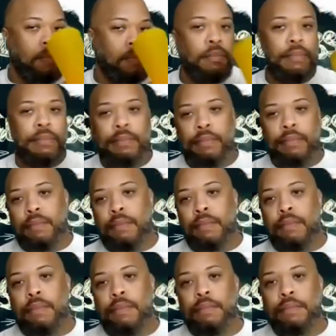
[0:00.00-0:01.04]

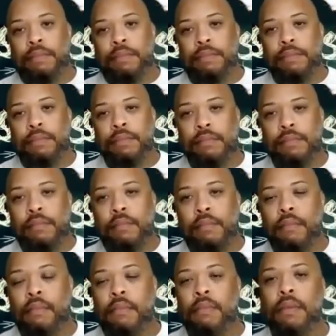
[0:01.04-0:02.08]

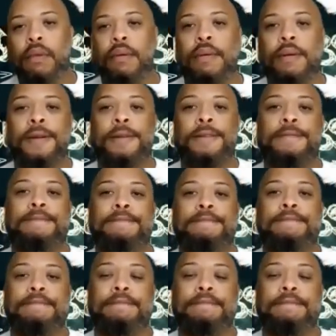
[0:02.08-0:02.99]
This person isn't speaking.